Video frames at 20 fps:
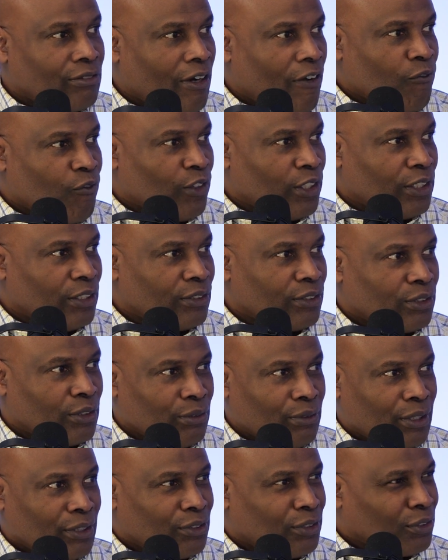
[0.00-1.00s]
roughly
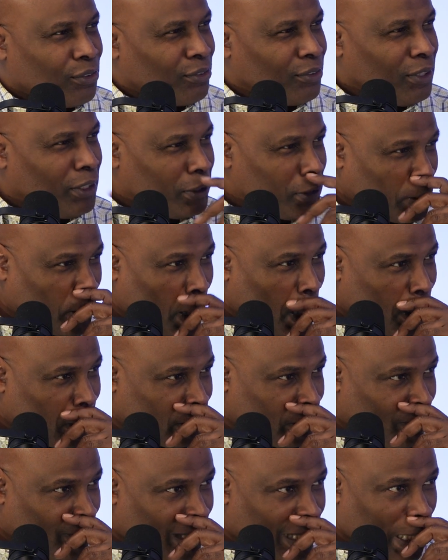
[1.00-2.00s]
$200, $300 a month.